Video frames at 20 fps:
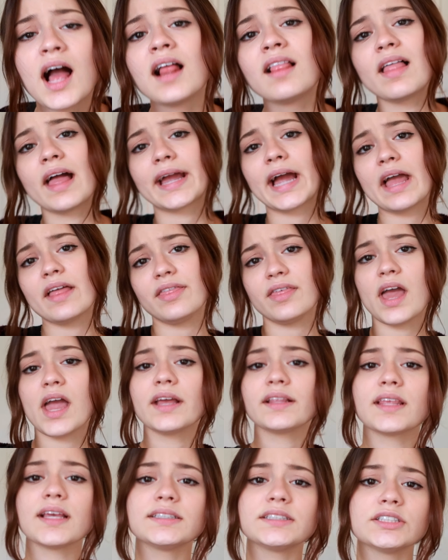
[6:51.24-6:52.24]
Like, I
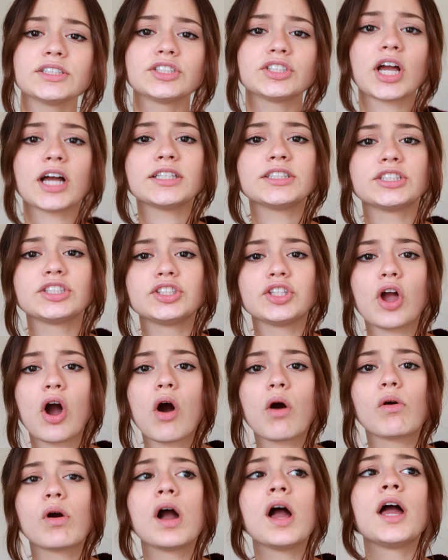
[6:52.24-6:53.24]
think this is just
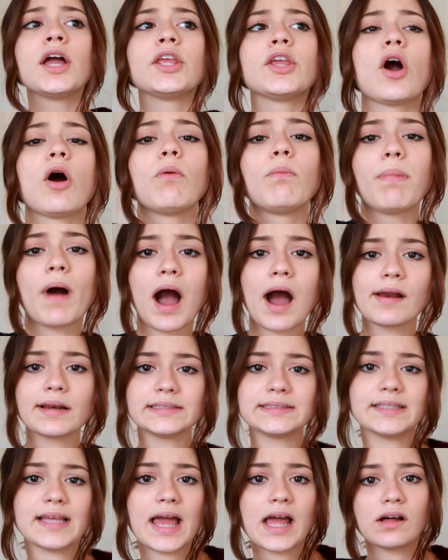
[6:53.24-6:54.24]
your
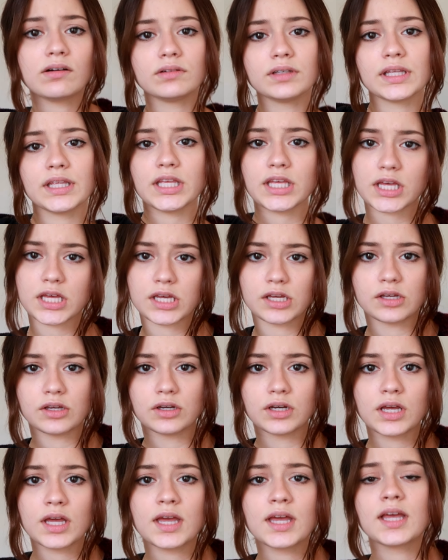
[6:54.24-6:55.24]
body telling
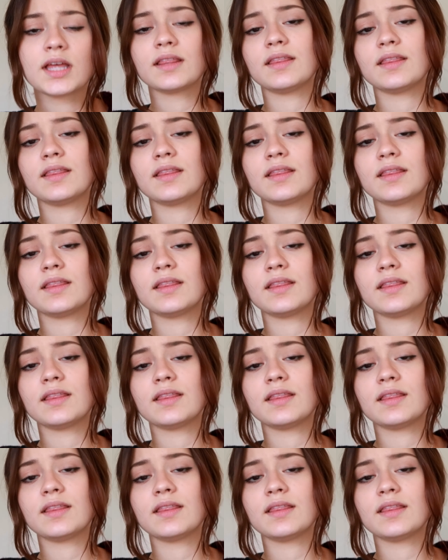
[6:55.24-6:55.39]
you